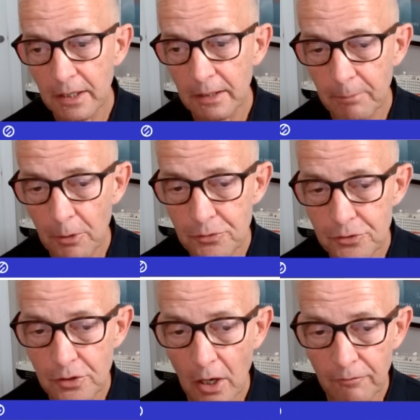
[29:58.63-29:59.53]
both
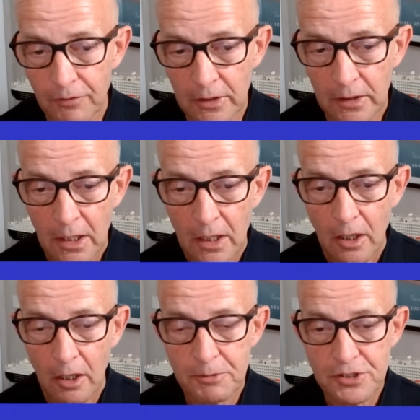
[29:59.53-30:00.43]
offer
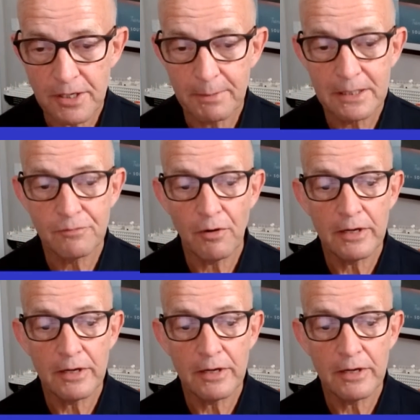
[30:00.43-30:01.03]
options there. But it's very